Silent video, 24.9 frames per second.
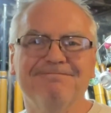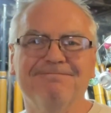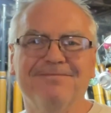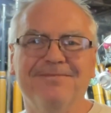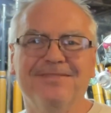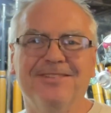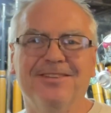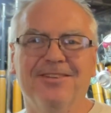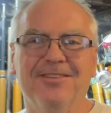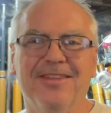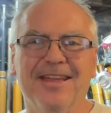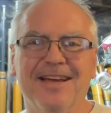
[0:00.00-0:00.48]

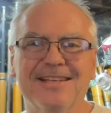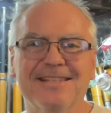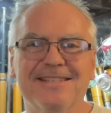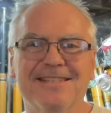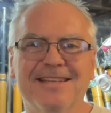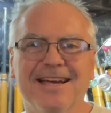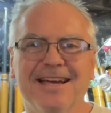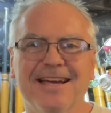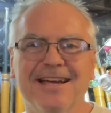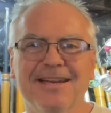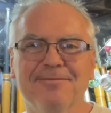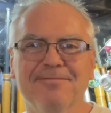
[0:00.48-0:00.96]
Until next
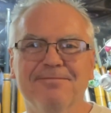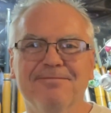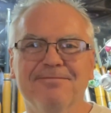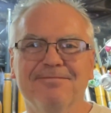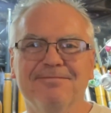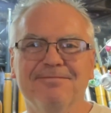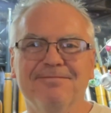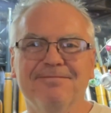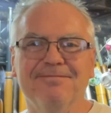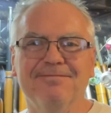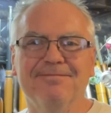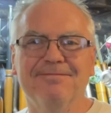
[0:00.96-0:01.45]
time,
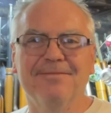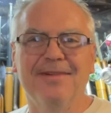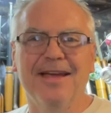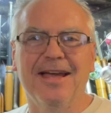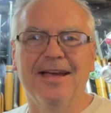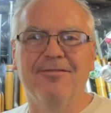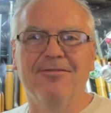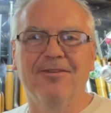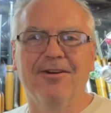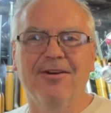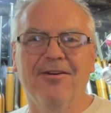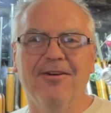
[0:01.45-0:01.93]

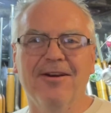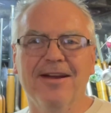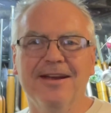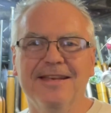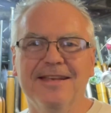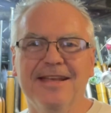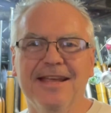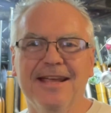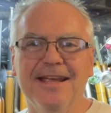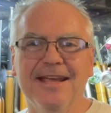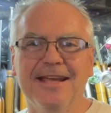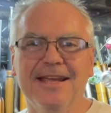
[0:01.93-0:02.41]
have a great
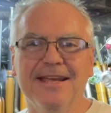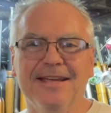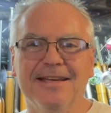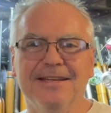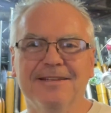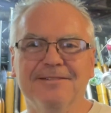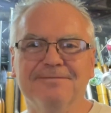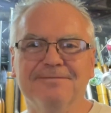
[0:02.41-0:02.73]
day.